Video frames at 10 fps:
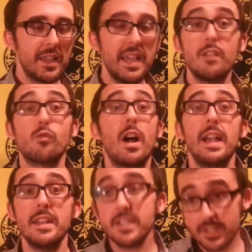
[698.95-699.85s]
can
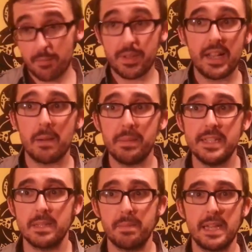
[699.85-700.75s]
write something on a
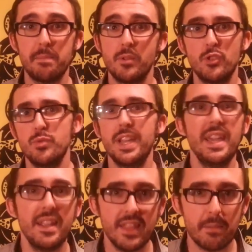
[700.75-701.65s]
piece of paper to
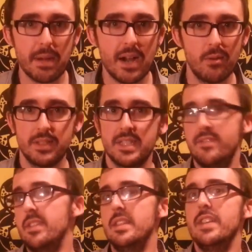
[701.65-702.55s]
take that power
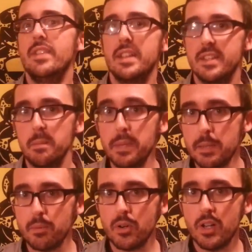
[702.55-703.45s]
instead of it leaving it to the
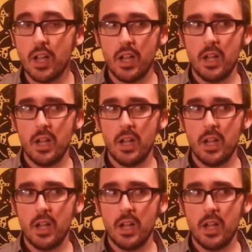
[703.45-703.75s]
people.